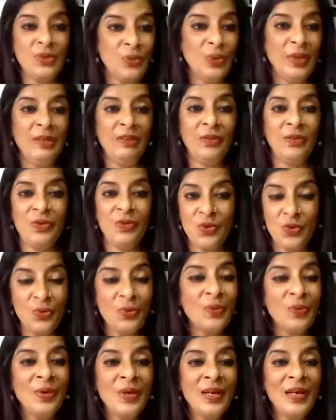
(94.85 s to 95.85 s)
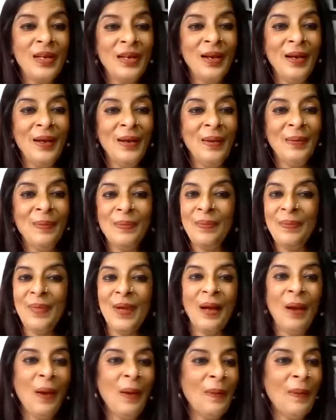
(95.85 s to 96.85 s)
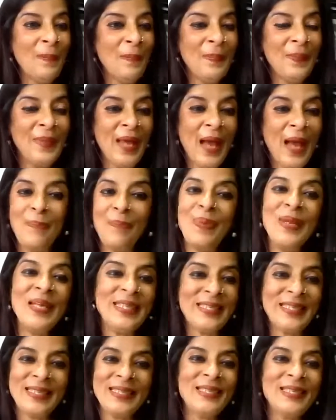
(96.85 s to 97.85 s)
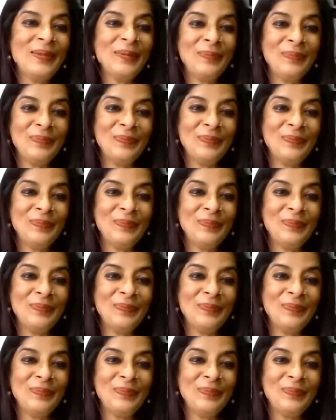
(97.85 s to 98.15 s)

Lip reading: going through? Yeah, please.